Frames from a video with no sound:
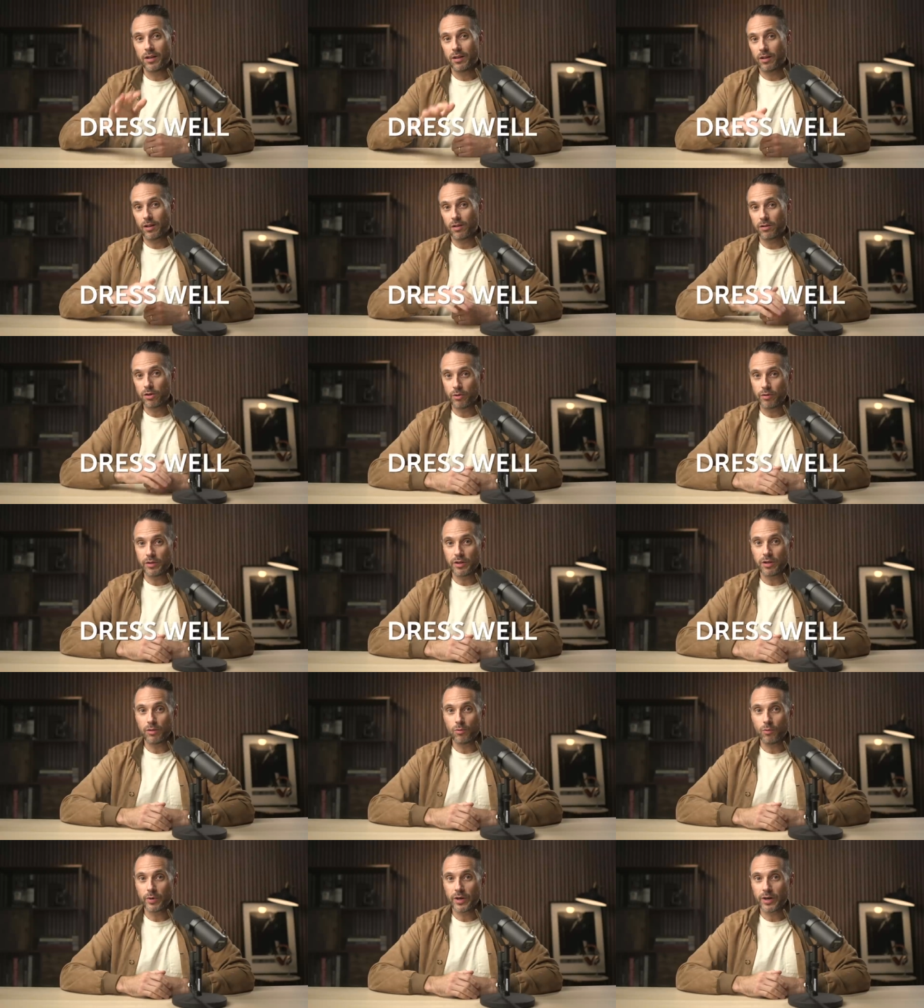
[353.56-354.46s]
the clothing
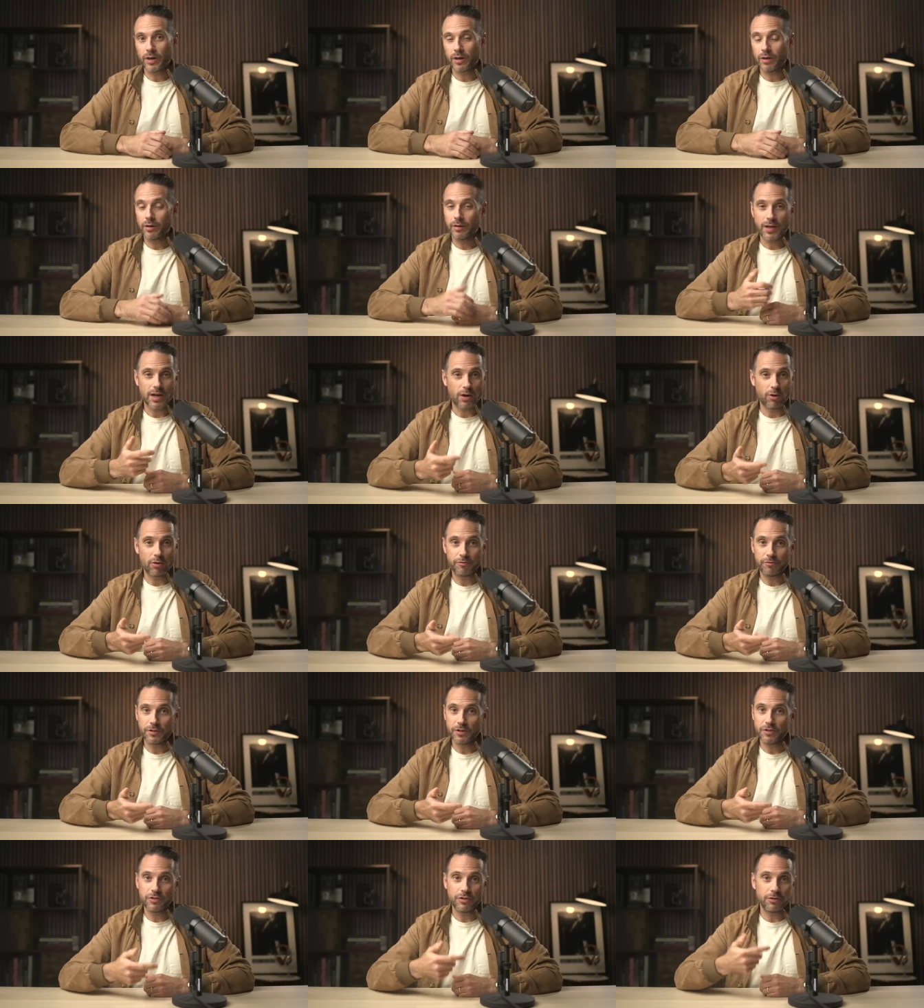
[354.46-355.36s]
you wear, how it
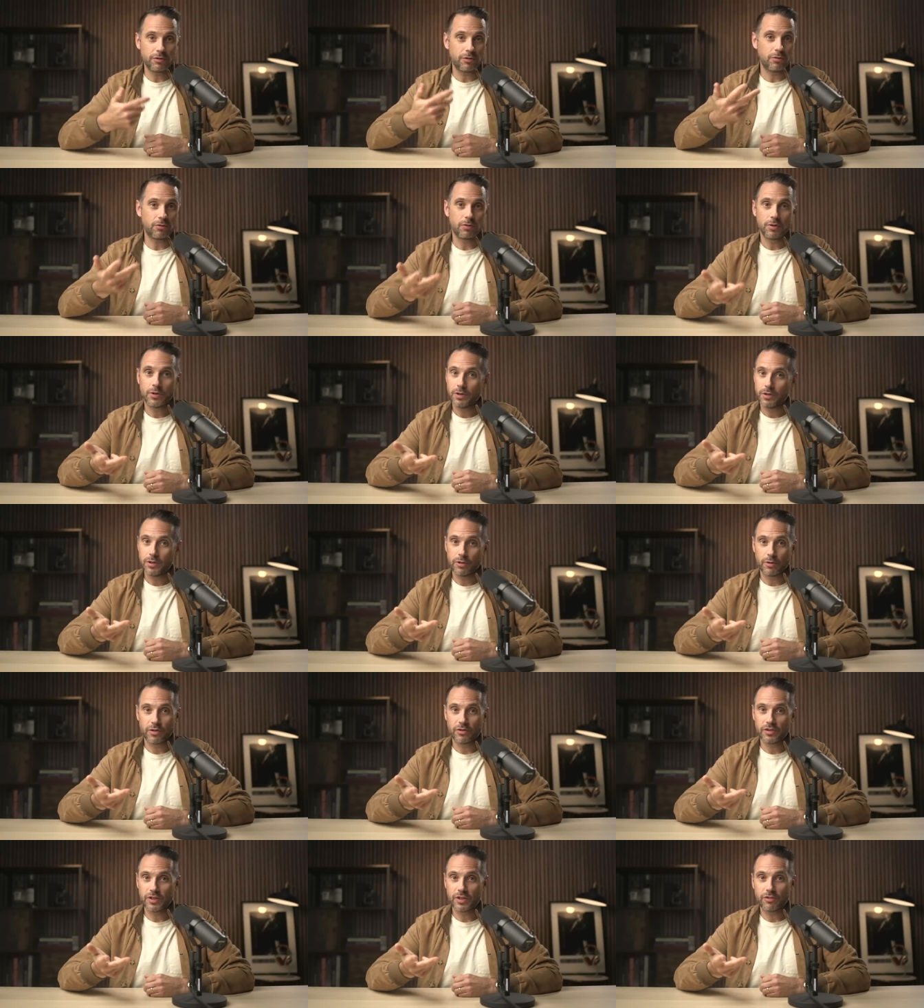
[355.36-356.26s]
fits you, your
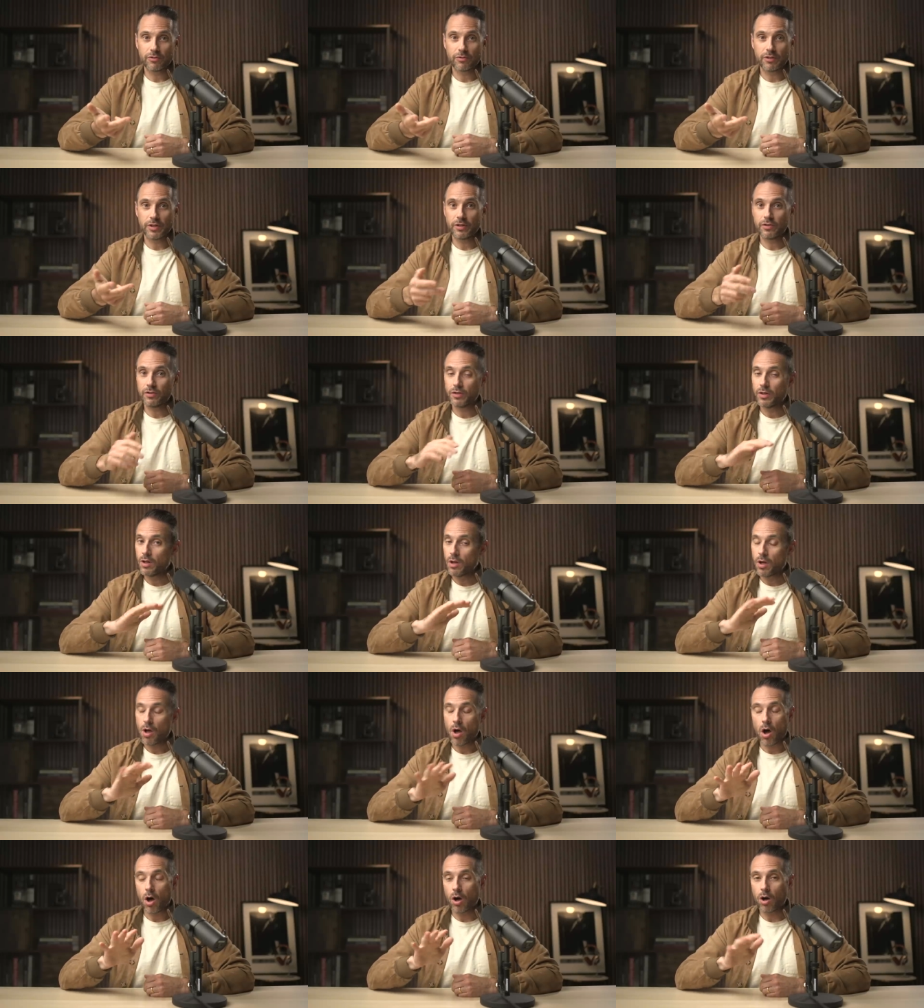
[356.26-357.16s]
accessories,
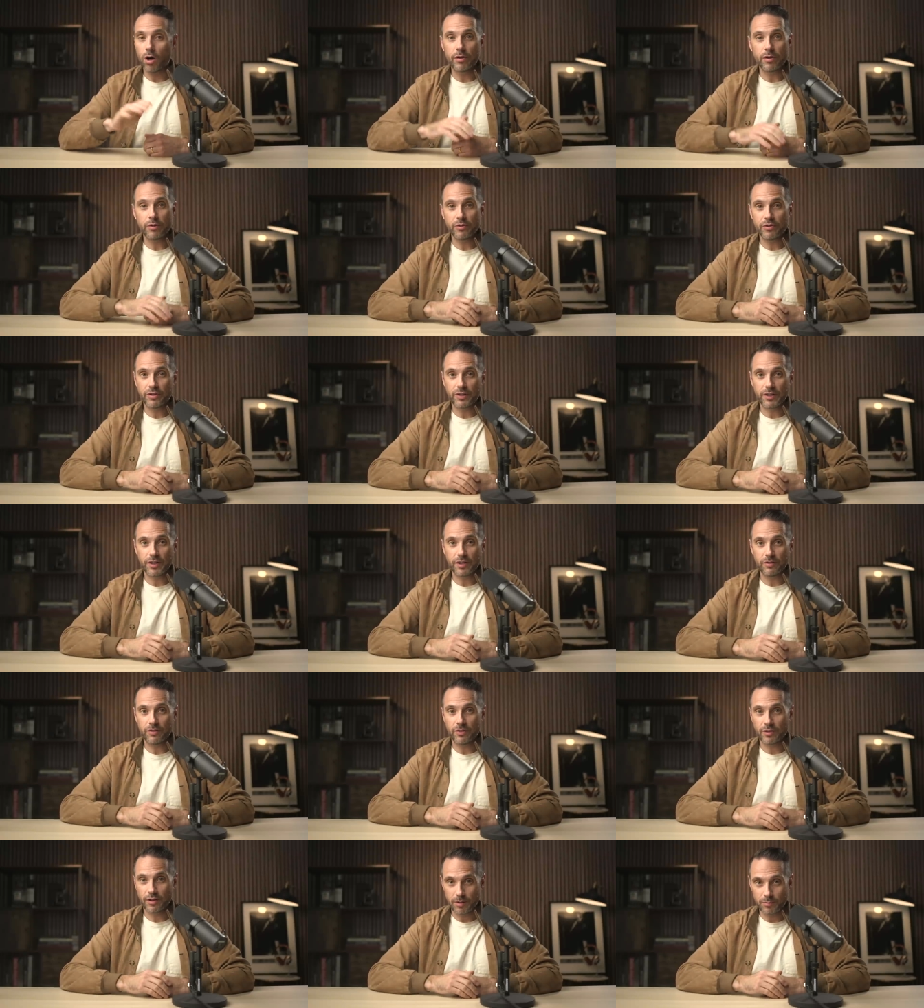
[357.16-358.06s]
all those
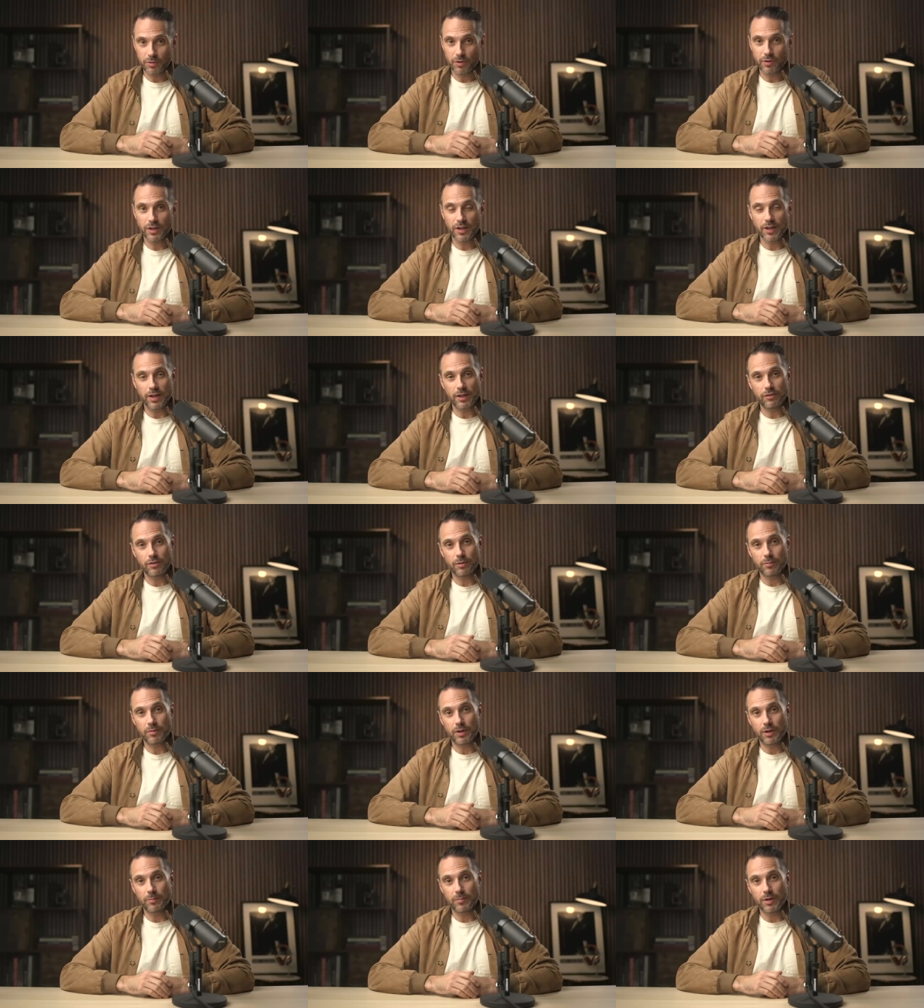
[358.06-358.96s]
things communicate
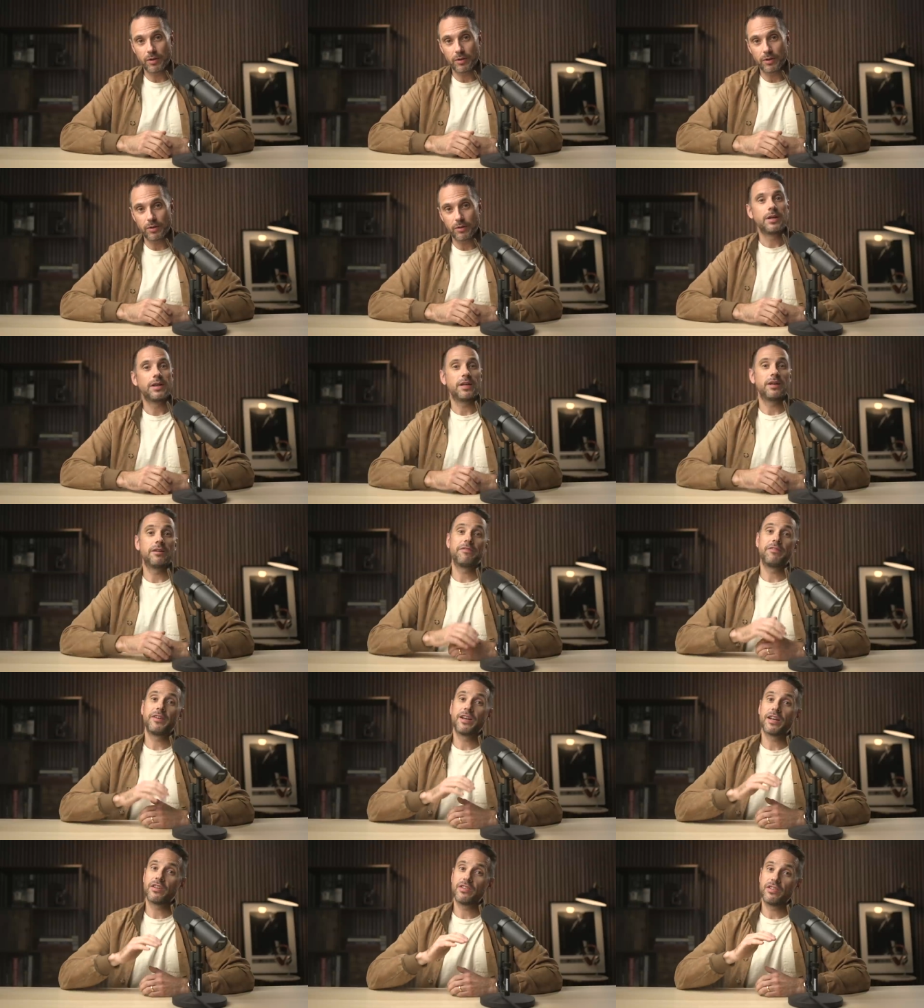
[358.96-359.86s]
something about you. It
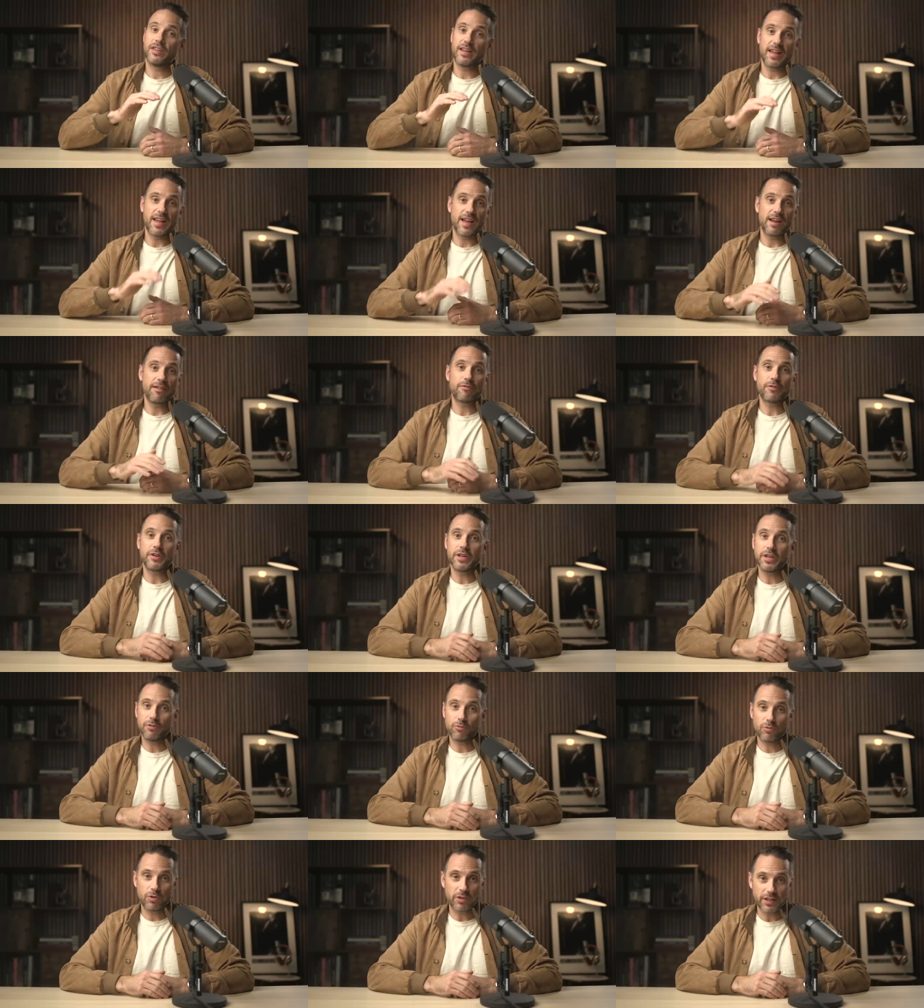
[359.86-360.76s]
affects
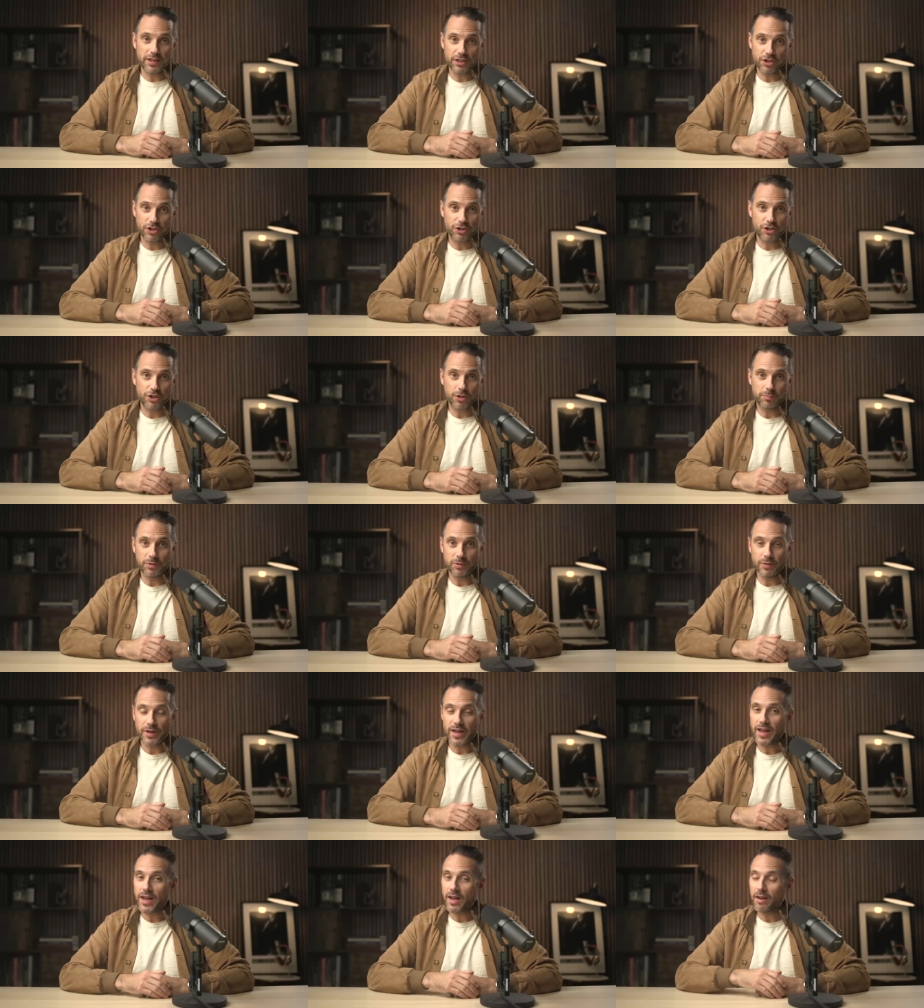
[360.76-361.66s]
every relationship you
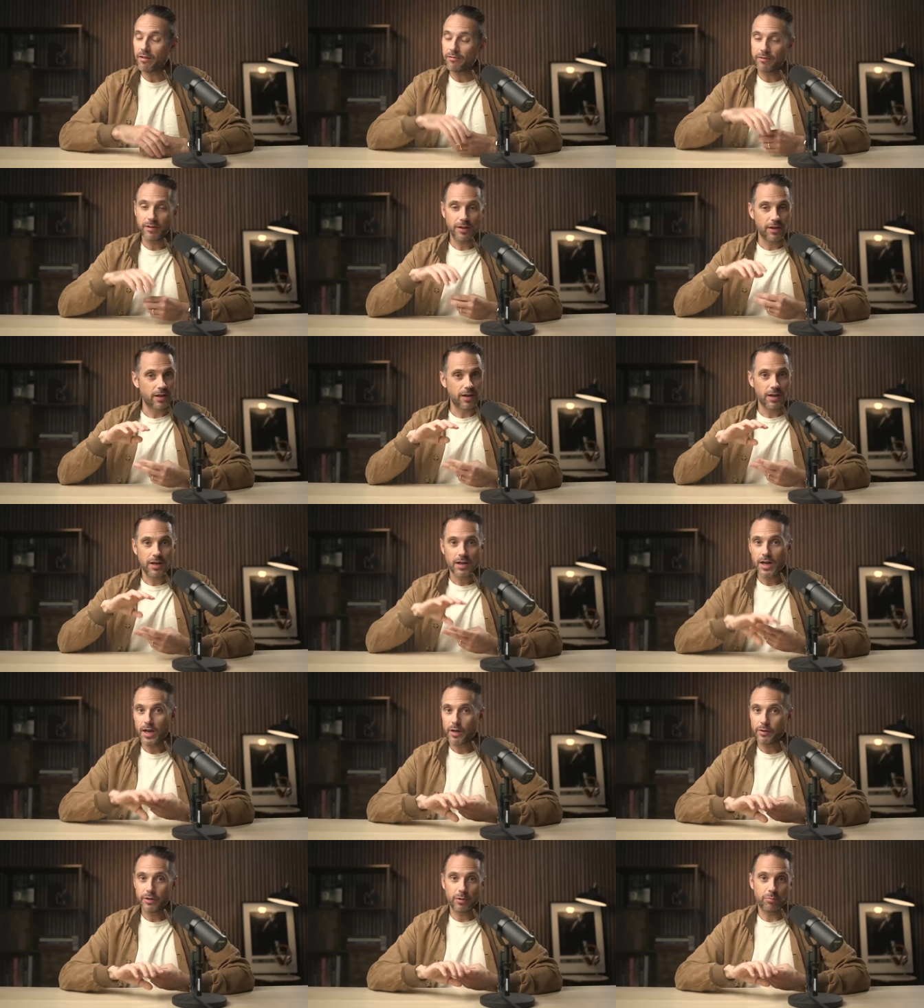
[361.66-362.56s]
have,
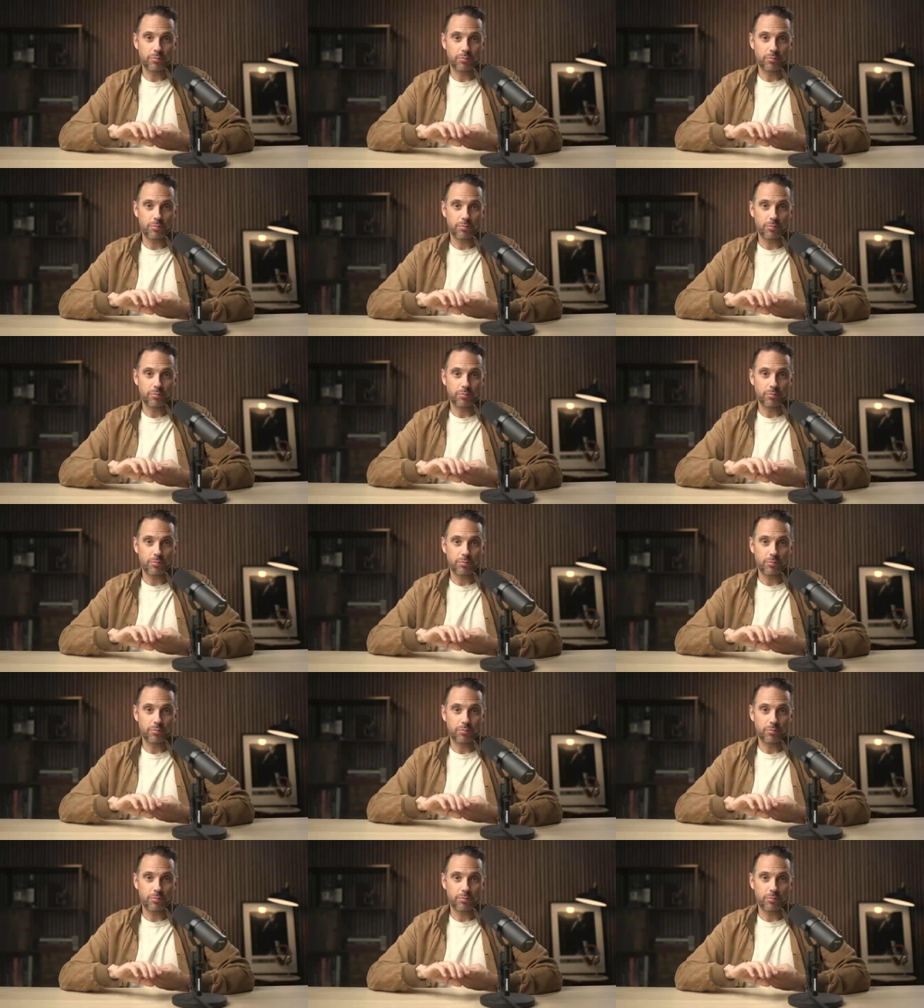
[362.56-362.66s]
how you're